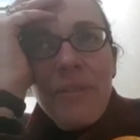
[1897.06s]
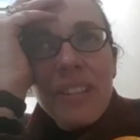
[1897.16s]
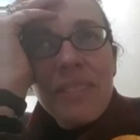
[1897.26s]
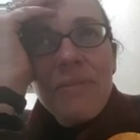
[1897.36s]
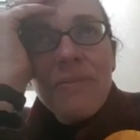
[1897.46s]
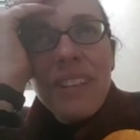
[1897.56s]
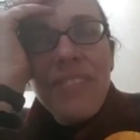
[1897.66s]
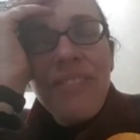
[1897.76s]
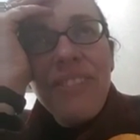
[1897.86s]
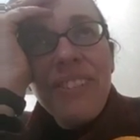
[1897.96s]
some
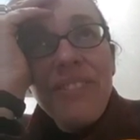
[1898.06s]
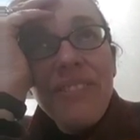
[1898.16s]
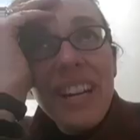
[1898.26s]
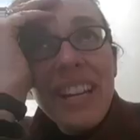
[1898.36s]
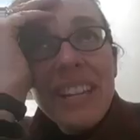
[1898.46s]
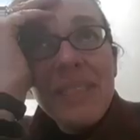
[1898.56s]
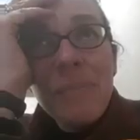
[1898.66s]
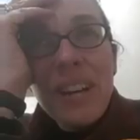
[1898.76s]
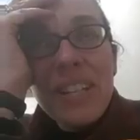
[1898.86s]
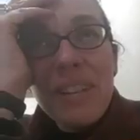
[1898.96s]
really
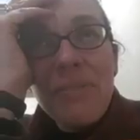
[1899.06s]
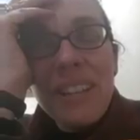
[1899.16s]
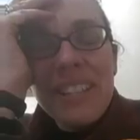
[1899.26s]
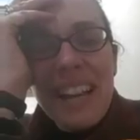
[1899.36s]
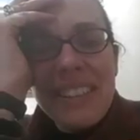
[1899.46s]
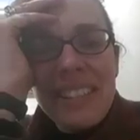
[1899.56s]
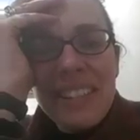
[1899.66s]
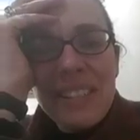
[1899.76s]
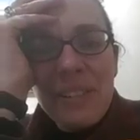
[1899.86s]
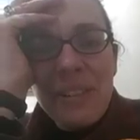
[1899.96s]
inspirational,
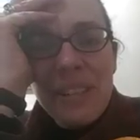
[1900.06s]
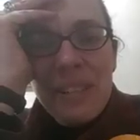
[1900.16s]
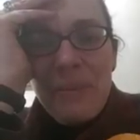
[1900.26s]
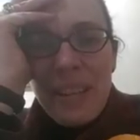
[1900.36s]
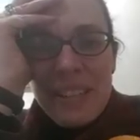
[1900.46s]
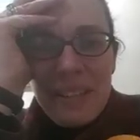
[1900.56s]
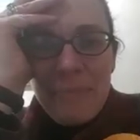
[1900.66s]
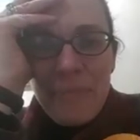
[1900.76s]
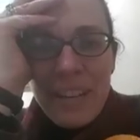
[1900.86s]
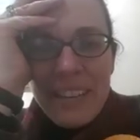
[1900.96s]
fantastic Tories in West
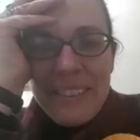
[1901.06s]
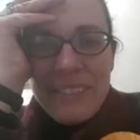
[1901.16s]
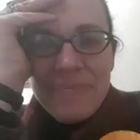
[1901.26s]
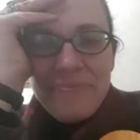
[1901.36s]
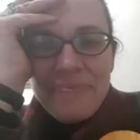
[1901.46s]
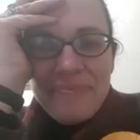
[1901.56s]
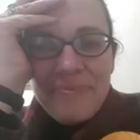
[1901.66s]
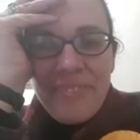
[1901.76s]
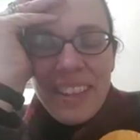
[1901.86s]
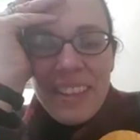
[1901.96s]
Cumbria.
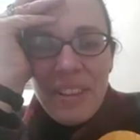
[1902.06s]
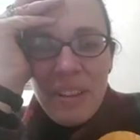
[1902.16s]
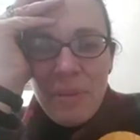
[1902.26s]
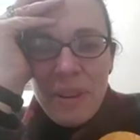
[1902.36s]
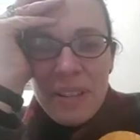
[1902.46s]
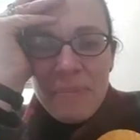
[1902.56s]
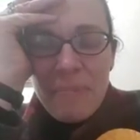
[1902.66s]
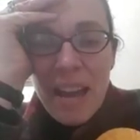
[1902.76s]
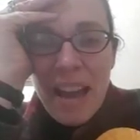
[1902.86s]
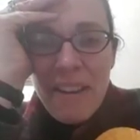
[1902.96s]
You've got one as
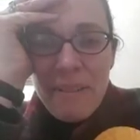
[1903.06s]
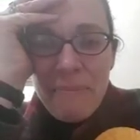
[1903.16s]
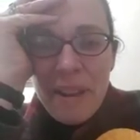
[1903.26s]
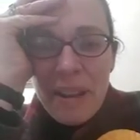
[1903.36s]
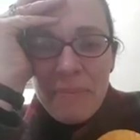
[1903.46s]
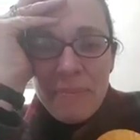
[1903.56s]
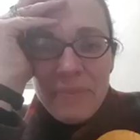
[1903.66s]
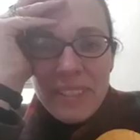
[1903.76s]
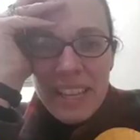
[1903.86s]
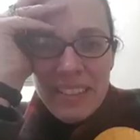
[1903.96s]
mayor in Millom
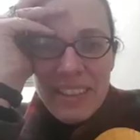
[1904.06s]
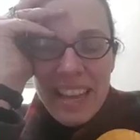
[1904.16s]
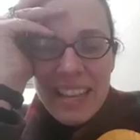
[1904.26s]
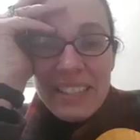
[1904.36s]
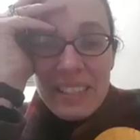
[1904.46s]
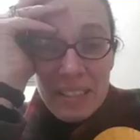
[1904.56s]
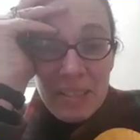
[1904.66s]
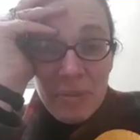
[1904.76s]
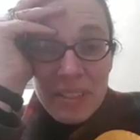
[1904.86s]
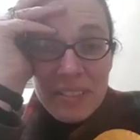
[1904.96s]
down there. He's a
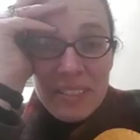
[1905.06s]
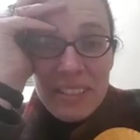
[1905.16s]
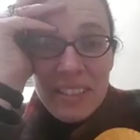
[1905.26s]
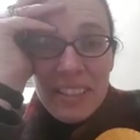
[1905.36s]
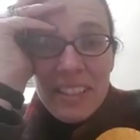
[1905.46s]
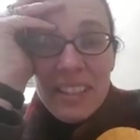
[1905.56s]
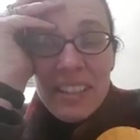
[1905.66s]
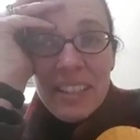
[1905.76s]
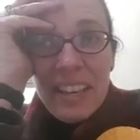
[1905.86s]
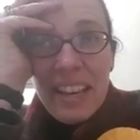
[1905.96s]
good one.
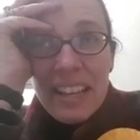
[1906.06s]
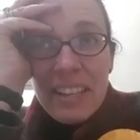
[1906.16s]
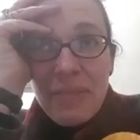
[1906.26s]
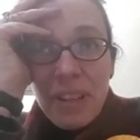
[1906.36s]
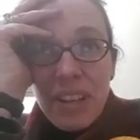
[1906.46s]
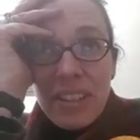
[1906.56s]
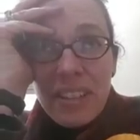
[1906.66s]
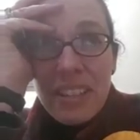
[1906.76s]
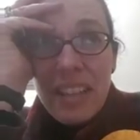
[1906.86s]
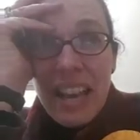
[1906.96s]
And you've got,
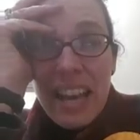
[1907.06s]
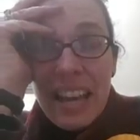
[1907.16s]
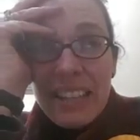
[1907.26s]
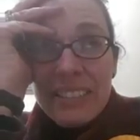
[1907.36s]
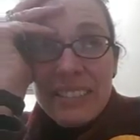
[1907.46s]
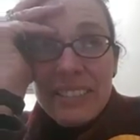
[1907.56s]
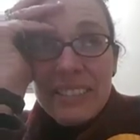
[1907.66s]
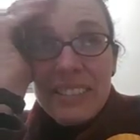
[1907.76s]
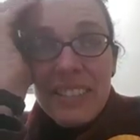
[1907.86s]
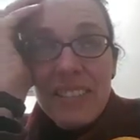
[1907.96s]
yeah,
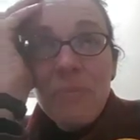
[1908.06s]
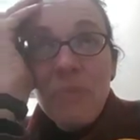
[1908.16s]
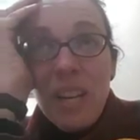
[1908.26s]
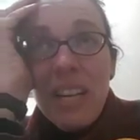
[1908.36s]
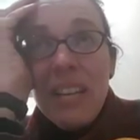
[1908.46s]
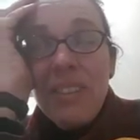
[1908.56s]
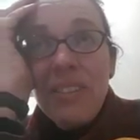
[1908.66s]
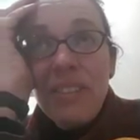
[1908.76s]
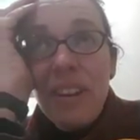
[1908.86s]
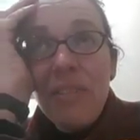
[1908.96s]
just some really
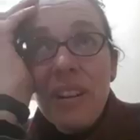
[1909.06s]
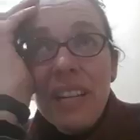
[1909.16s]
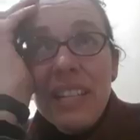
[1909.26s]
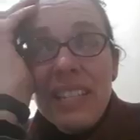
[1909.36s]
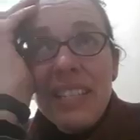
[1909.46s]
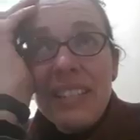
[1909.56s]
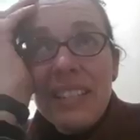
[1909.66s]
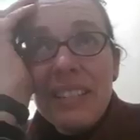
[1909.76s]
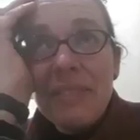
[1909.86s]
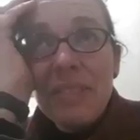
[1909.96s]
thoroughly
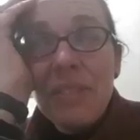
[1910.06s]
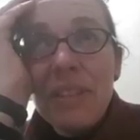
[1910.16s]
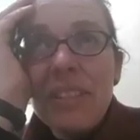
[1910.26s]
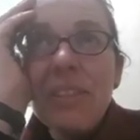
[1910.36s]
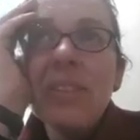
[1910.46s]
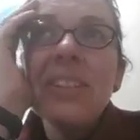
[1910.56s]
decent Tories